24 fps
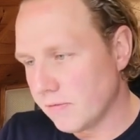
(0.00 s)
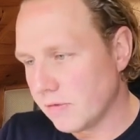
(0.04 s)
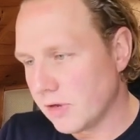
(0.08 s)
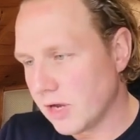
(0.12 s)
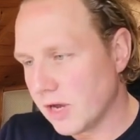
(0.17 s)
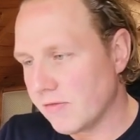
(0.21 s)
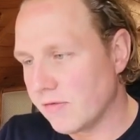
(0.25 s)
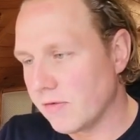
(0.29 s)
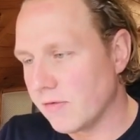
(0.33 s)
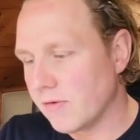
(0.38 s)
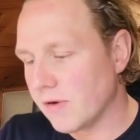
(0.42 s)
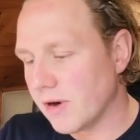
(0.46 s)

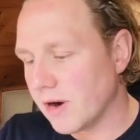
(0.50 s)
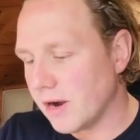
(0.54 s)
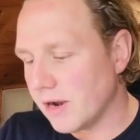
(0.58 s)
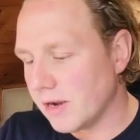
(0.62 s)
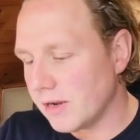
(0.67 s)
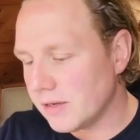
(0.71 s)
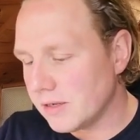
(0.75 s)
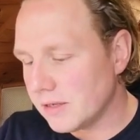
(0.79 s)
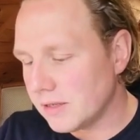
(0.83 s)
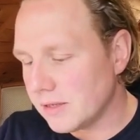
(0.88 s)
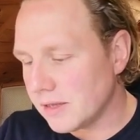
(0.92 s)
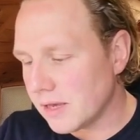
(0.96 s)
you have a
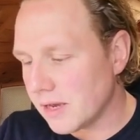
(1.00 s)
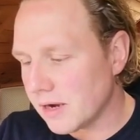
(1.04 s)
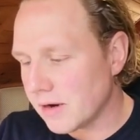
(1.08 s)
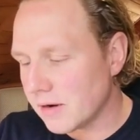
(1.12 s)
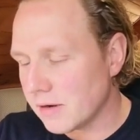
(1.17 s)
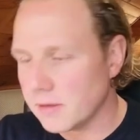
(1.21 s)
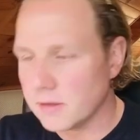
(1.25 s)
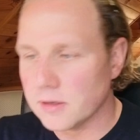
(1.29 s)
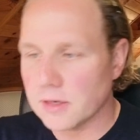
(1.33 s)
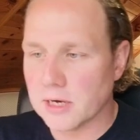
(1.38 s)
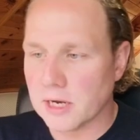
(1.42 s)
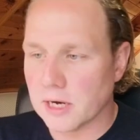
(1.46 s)
variety
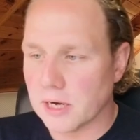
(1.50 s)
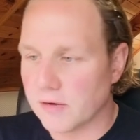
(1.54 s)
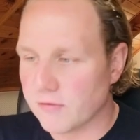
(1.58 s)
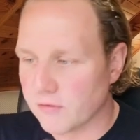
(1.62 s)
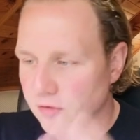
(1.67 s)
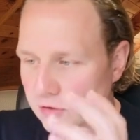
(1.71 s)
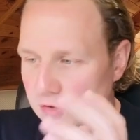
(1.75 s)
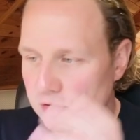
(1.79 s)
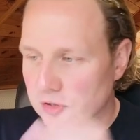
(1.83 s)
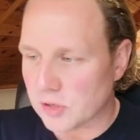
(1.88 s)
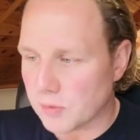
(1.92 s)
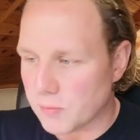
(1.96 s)
there, and you can
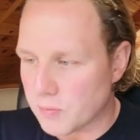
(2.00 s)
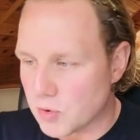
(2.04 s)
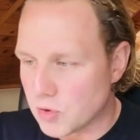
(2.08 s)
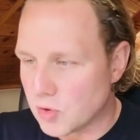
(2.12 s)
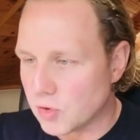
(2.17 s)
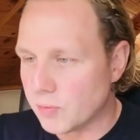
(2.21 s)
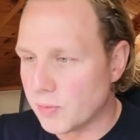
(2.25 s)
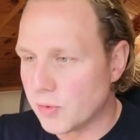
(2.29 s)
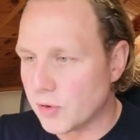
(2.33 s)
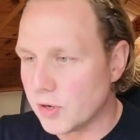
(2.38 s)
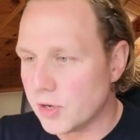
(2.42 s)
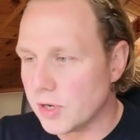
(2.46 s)
have also a
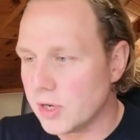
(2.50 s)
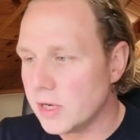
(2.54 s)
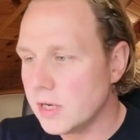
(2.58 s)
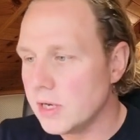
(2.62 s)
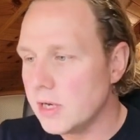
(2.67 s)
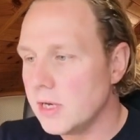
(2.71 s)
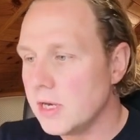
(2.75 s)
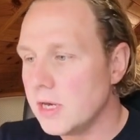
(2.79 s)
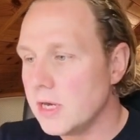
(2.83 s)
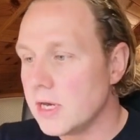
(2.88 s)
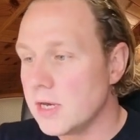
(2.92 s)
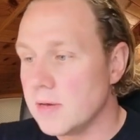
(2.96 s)
pull buoy.
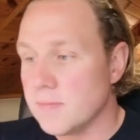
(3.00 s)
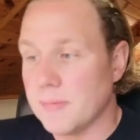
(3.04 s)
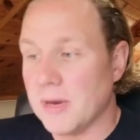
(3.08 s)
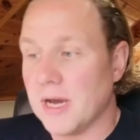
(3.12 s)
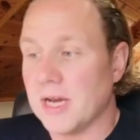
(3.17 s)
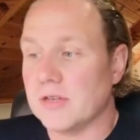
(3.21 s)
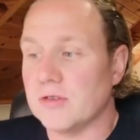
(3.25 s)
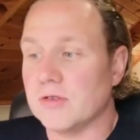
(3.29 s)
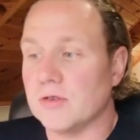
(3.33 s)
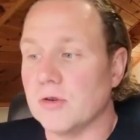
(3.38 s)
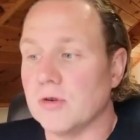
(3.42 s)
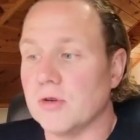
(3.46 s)

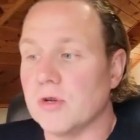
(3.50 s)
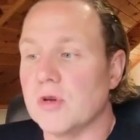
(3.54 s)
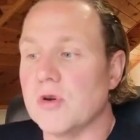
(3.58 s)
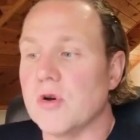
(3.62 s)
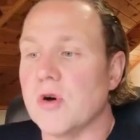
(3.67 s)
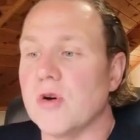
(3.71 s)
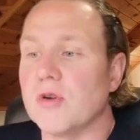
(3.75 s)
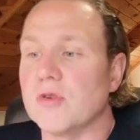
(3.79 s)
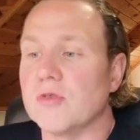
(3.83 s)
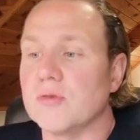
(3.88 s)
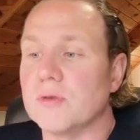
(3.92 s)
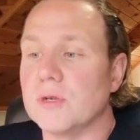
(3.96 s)
Backstroke, you
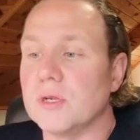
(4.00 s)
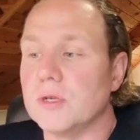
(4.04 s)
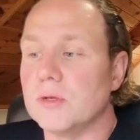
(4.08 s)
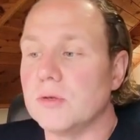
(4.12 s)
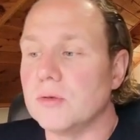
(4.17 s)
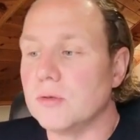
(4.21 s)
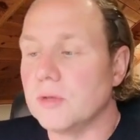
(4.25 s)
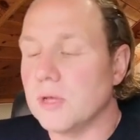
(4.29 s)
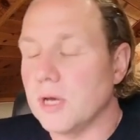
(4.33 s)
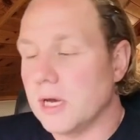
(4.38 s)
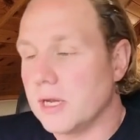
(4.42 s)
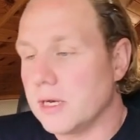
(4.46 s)
can't really
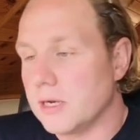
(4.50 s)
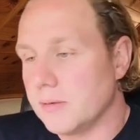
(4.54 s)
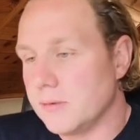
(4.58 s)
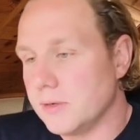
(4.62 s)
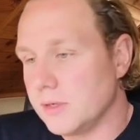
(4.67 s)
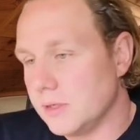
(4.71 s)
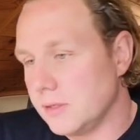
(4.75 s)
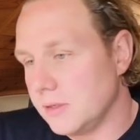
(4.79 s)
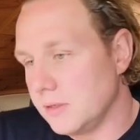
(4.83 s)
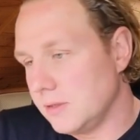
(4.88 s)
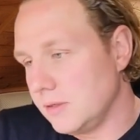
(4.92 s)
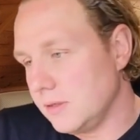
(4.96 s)
do that. I
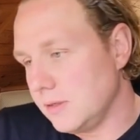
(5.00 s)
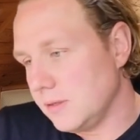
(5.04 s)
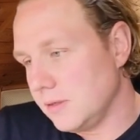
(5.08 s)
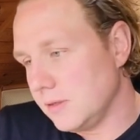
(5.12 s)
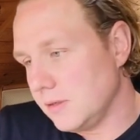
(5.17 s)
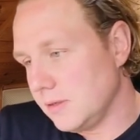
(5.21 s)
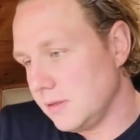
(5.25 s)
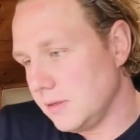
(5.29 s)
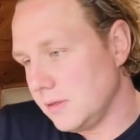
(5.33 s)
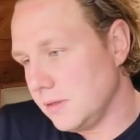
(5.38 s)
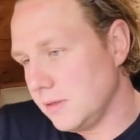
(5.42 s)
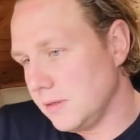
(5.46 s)
mean, it's
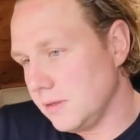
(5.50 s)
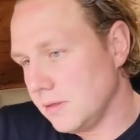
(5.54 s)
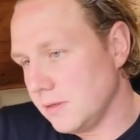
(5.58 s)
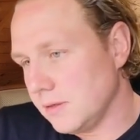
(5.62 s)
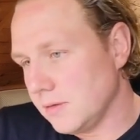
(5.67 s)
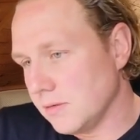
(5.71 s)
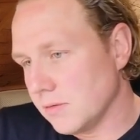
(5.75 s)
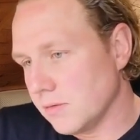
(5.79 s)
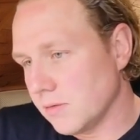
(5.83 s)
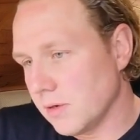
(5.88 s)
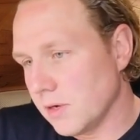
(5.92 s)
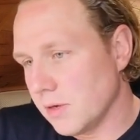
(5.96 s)
uh,
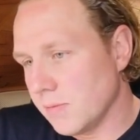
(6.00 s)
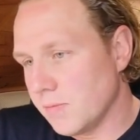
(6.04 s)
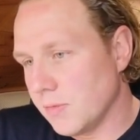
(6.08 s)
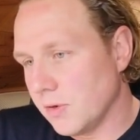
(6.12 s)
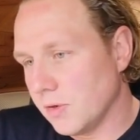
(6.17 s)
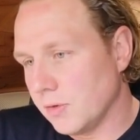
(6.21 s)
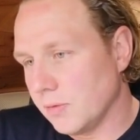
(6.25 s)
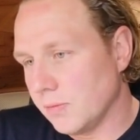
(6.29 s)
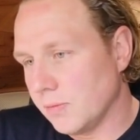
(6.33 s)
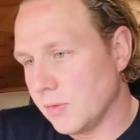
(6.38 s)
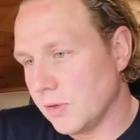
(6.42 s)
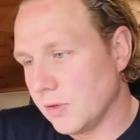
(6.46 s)
it's not really
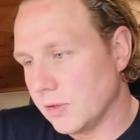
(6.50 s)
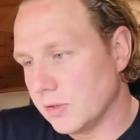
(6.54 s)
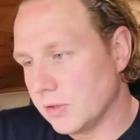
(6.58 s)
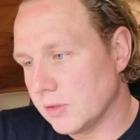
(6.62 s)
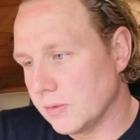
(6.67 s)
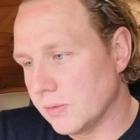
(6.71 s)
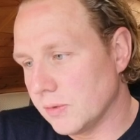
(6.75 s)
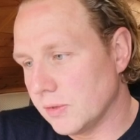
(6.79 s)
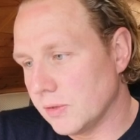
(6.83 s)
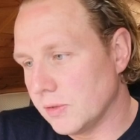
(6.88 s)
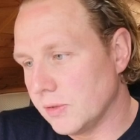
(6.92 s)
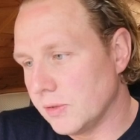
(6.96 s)
po-
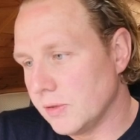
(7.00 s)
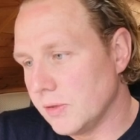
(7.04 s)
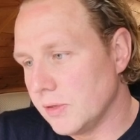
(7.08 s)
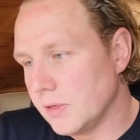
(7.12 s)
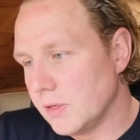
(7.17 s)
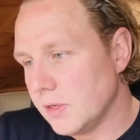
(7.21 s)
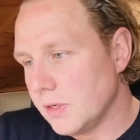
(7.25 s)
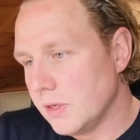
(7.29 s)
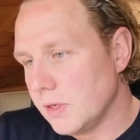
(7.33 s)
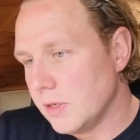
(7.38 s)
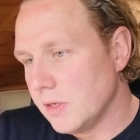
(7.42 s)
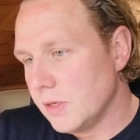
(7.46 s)
possible.
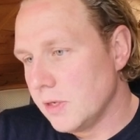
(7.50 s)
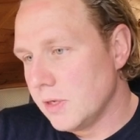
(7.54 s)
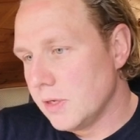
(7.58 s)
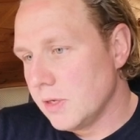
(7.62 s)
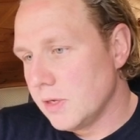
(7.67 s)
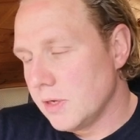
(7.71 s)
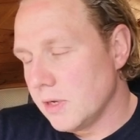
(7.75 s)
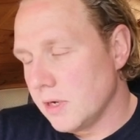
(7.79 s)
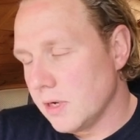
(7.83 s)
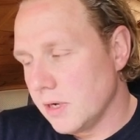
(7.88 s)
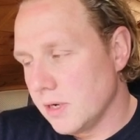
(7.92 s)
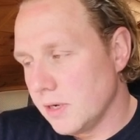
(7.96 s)

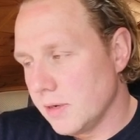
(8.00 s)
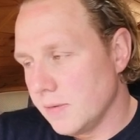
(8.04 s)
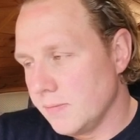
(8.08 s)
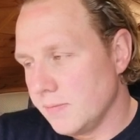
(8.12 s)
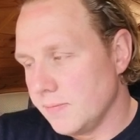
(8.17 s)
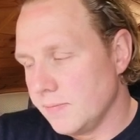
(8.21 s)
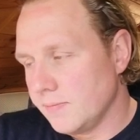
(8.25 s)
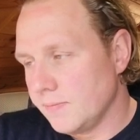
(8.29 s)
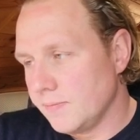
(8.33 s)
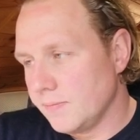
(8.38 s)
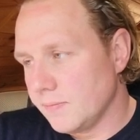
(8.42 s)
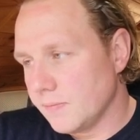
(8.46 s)
Um,
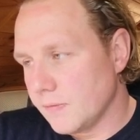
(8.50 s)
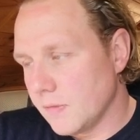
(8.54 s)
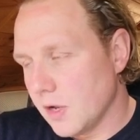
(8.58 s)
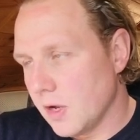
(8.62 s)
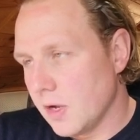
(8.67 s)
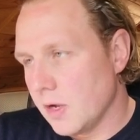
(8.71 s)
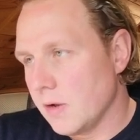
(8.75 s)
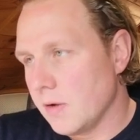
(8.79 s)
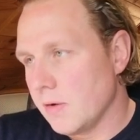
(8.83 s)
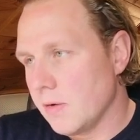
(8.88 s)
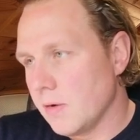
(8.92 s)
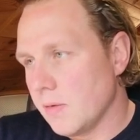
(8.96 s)
yeah.
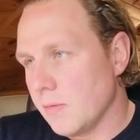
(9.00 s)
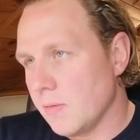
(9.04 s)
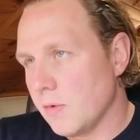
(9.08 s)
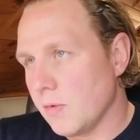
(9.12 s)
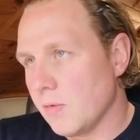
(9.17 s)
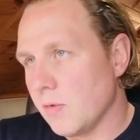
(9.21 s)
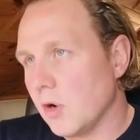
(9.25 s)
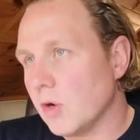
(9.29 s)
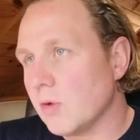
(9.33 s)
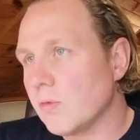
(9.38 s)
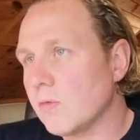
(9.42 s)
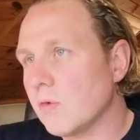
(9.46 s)
Yeah.
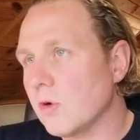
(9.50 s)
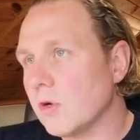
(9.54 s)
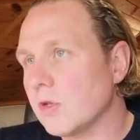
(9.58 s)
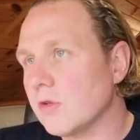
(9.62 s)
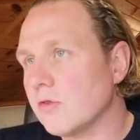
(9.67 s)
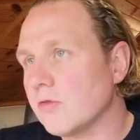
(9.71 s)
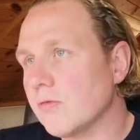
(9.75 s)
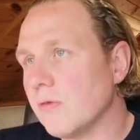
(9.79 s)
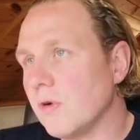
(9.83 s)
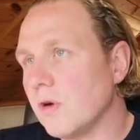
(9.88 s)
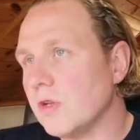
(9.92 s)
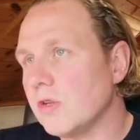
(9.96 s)
But what
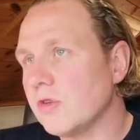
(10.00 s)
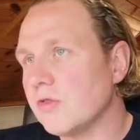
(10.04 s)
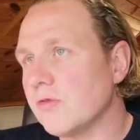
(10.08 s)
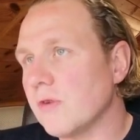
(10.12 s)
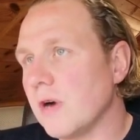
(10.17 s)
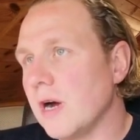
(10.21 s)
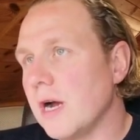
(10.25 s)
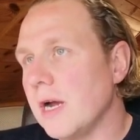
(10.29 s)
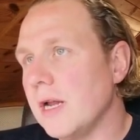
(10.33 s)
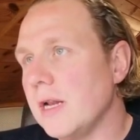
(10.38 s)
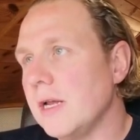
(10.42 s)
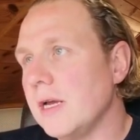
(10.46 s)
what what
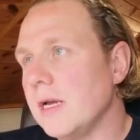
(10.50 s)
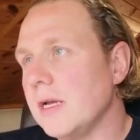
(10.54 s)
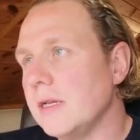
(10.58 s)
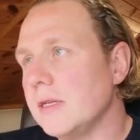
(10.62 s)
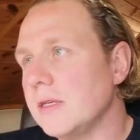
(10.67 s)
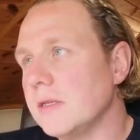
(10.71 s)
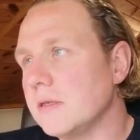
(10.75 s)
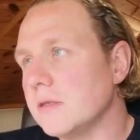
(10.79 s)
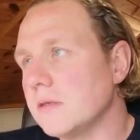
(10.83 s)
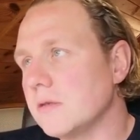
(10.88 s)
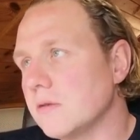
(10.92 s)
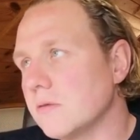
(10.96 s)

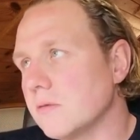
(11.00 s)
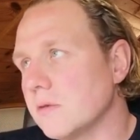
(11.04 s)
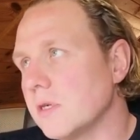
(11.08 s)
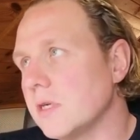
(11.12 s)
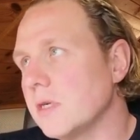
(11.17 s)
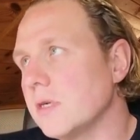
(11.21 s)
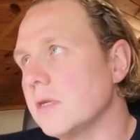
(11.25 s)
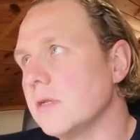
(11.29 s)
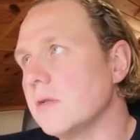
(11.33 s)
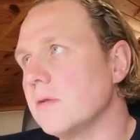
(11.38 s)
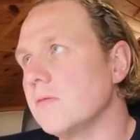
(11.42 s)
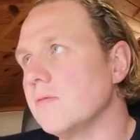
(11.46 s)
dryland
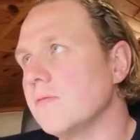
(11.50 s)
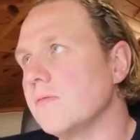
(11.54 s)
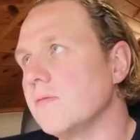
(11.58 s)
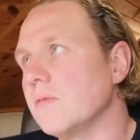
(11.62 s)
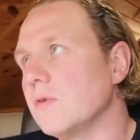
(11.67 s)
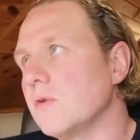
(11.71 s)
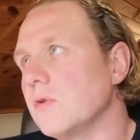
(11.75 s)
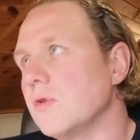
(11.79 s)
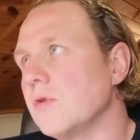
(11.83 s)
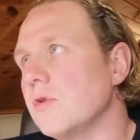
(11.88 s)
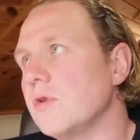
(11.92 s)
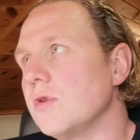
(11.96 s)
drill
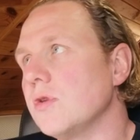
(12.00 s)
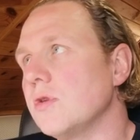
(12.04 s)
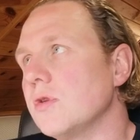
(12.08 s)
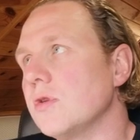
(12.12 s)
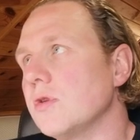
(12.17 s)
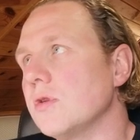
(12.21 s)
would?